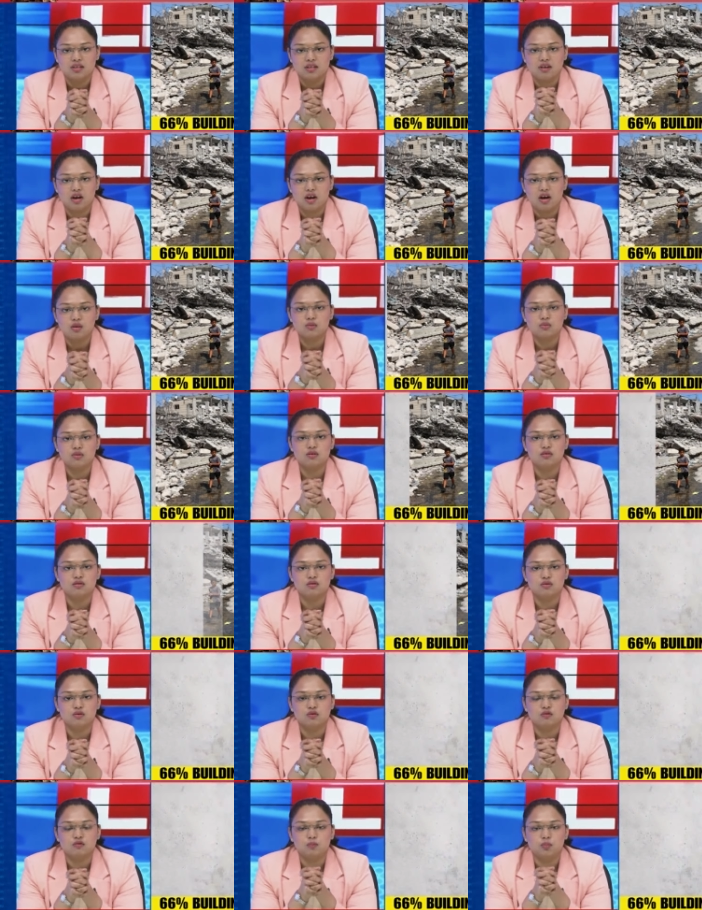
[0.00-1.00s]

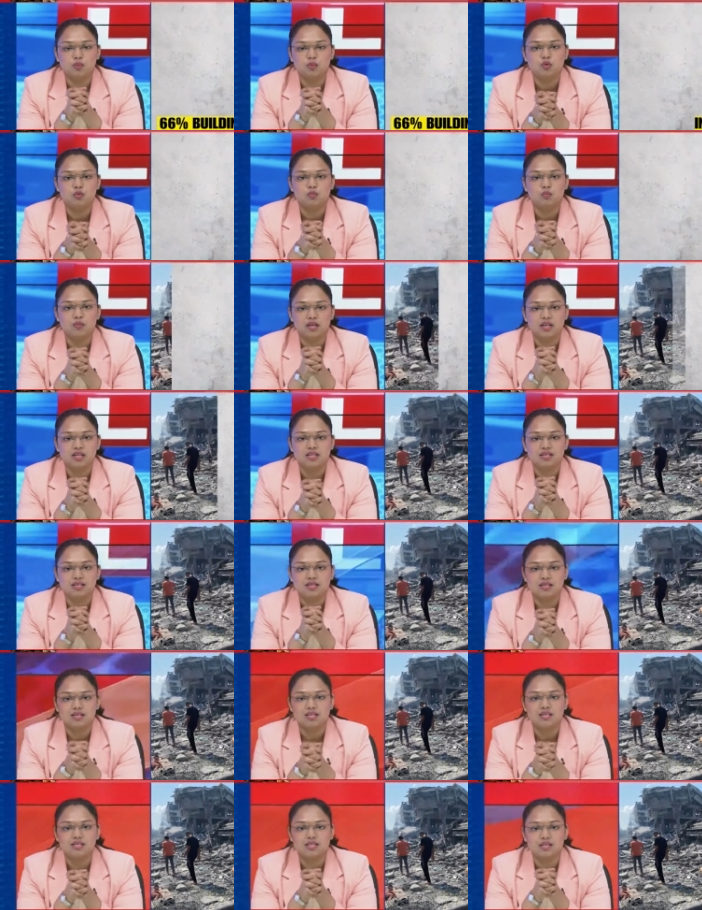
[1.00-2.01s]
Thousands of
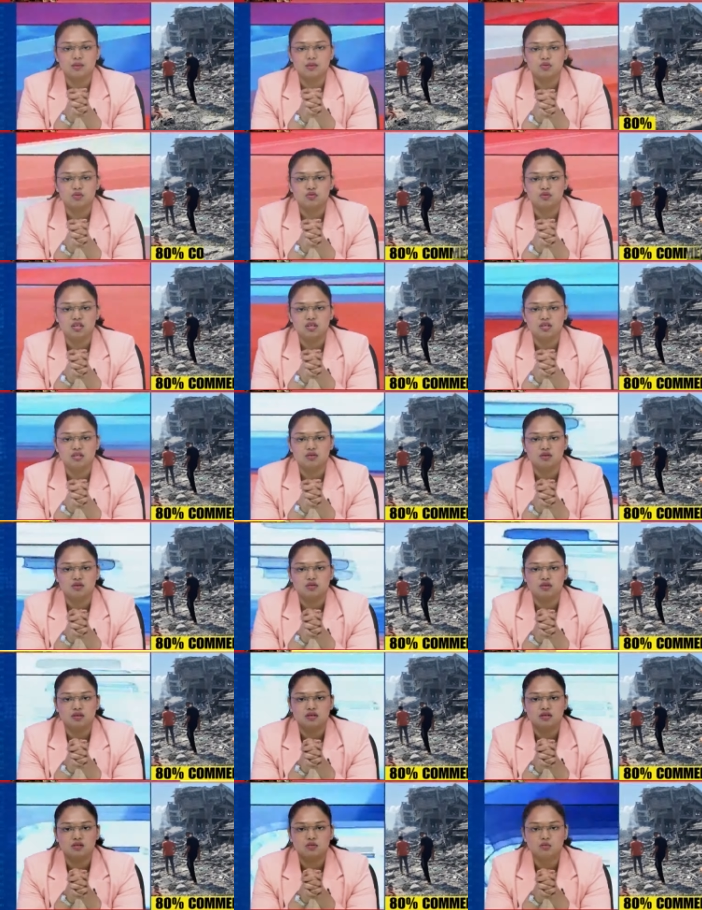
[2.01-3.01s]
pro-Palestine demonstrators
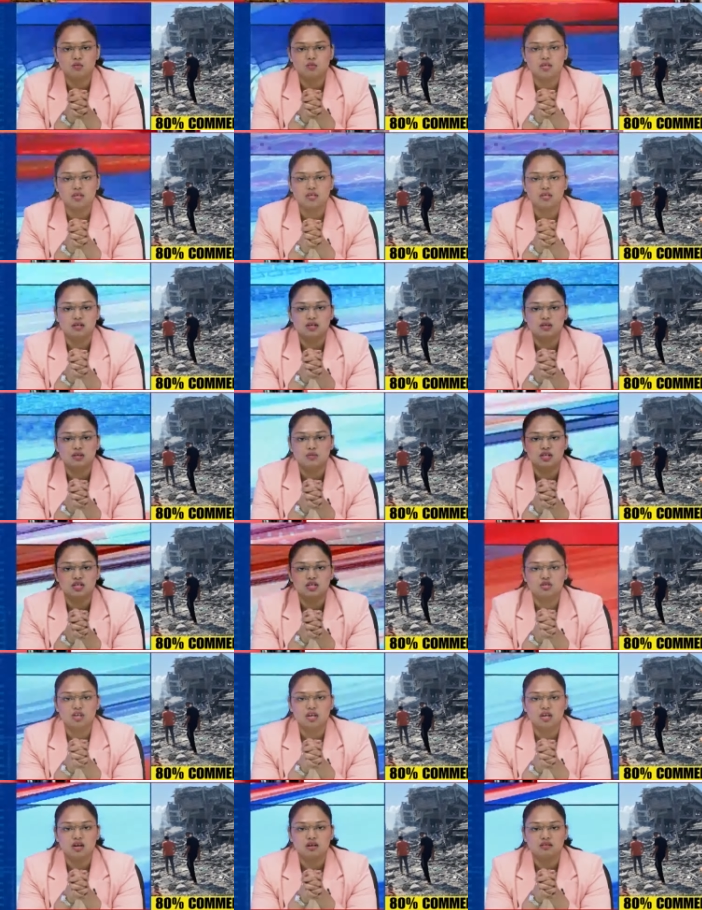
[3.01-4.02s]
across the world, including
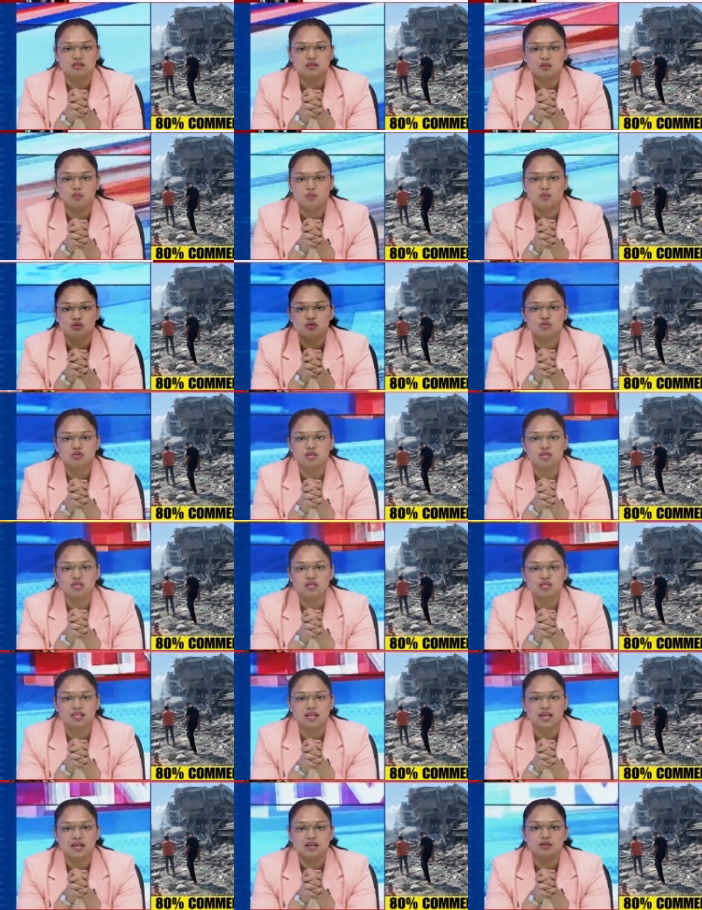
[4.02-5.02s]
Jakarta,
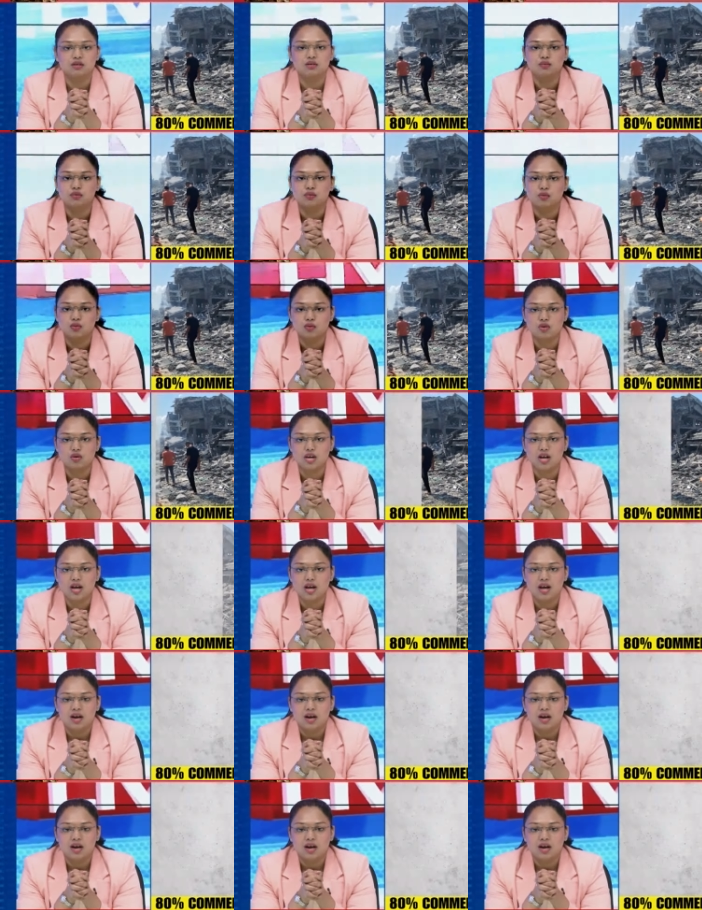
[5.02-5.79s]
Washington and New York,